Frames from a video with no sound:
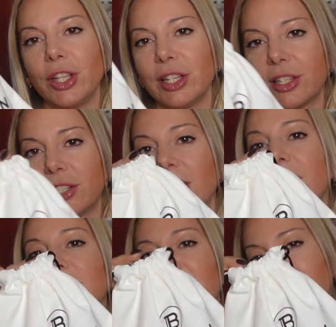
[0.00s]
this,
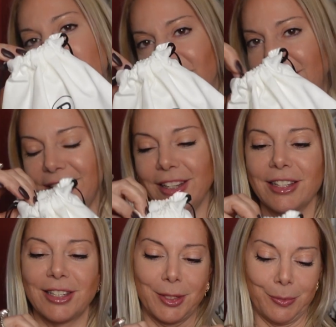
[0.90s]
it definitely
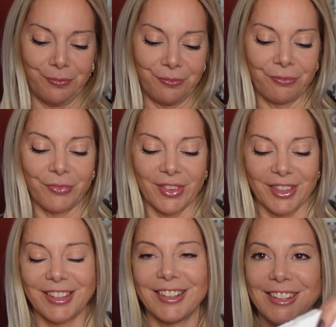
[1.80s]
does.
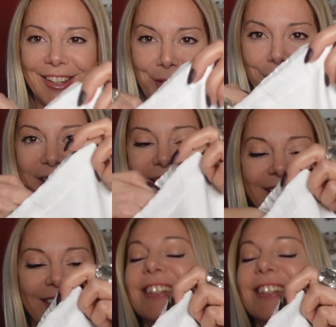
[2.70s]
You ready?